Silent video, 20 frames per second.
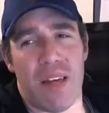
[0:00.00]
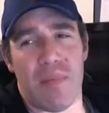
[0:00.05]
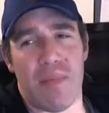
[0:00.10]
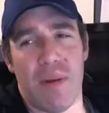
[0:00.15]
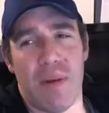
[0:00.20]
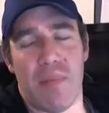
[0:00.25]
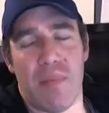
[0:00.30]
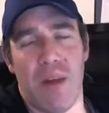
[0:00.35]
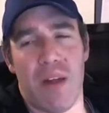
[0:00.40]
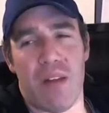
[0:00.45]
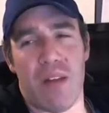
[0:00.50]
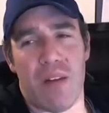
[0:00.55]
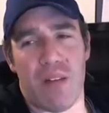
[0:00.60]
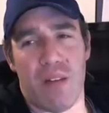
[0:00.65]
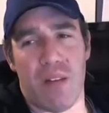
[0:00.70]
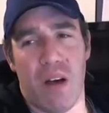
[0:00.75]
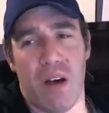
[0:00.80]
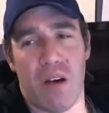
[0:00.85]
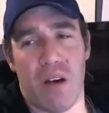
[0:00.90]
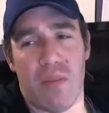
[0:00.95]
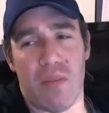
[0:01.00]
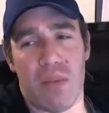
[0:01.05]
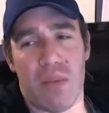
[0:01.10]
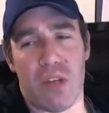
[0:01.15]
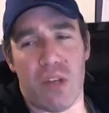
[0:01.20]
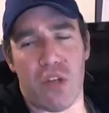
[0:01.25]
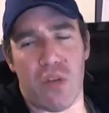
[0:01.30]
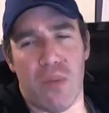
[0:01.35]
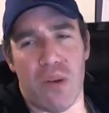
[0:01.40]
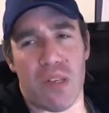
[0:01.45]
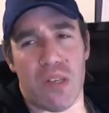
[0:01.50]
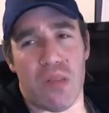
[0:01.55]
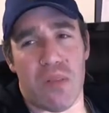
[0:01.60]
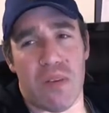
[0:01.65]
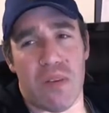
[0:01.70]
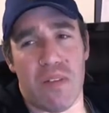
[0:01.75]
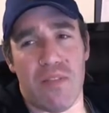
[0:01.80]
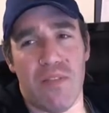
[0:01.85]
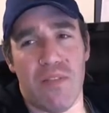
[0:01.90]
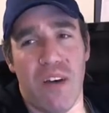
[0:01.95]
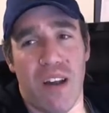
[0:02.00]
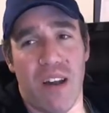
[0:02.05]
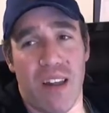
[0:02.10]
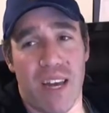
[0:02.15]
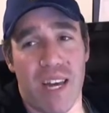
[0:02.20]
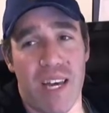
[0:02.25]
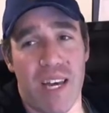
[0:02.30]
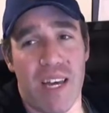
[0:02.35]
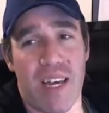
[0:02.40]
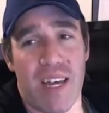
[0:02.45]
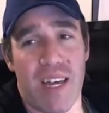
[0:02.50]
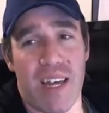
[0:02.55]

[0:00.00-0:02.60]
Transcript: Like my brother-in-law usually posts something funny,